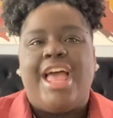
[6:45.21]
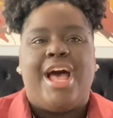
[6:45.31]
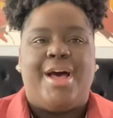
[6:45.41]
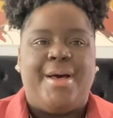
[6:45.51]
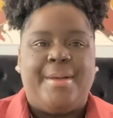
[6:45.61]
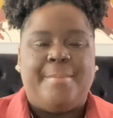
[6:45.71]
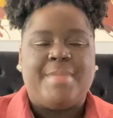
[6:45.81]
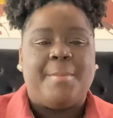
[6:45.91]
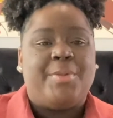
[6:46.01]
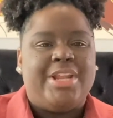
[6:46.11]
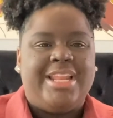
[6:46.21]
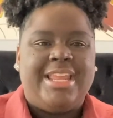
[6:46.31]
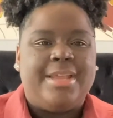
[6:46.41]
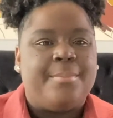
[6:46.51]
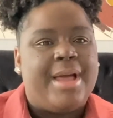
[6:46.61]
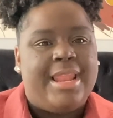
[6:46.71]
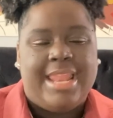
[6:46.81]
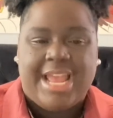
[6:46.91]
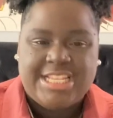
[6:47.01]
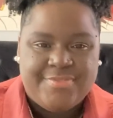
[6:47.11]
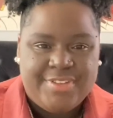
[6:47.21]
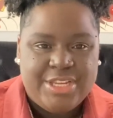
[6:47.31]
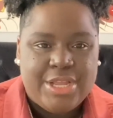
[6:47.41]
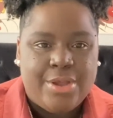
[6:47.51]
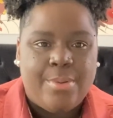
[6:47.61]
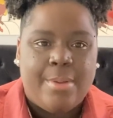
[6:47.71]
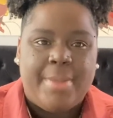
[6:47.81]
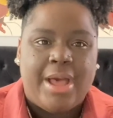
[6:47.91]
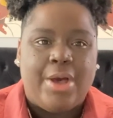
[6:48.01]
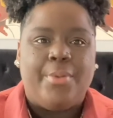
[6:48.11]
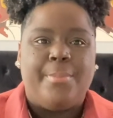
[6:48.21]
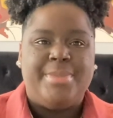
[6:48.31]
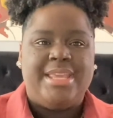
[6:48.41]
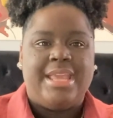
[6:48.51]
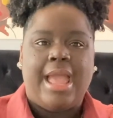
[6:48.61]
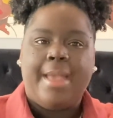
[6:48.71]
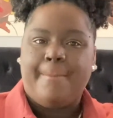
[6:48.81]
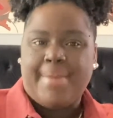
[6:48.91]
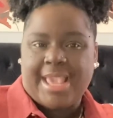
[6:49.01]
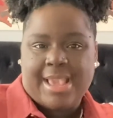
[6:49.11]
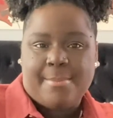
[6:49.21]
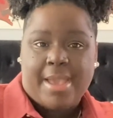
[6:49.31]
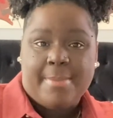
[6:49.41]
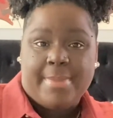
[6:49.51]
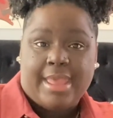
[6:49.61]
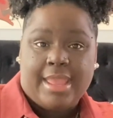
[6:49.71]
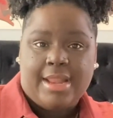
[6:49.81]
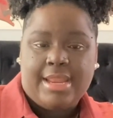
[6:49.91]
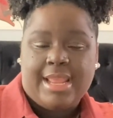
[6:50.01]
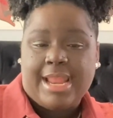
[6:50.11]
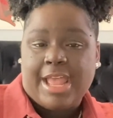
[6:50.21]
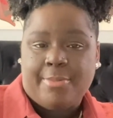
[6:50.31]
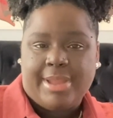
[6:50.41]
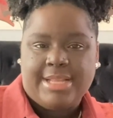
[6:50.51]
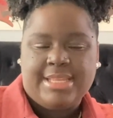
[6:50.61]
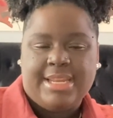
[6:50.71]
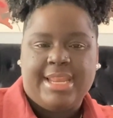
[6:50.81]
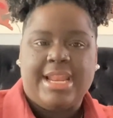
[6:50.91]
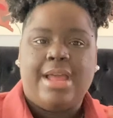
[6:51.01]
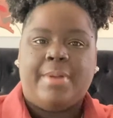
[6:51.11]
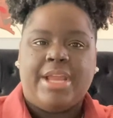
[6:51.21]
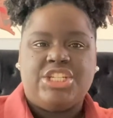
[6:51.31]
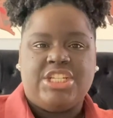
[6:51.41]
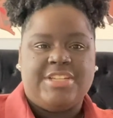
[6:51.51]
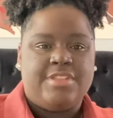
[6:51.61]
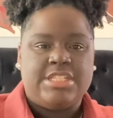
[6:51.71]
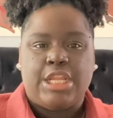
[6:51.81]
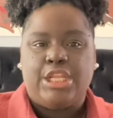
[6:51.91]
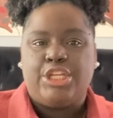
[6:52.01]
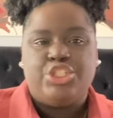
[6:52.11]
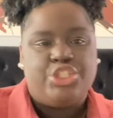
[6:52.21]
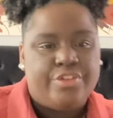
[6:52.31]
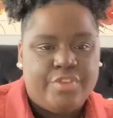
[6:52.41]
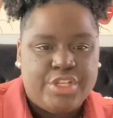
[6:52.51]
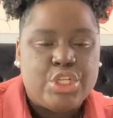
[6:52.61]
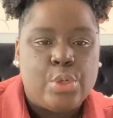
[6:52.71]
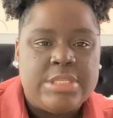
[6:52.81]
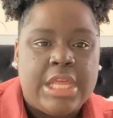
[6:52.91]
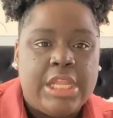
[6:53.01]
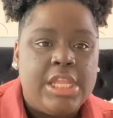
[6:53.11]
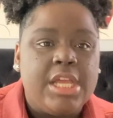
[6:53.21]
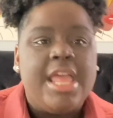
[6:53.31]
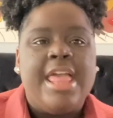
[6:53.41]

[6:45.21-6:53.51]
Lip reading: I'm gonna link my last video about me making my bed and how I did it and how I achieved this luxurious hotel look.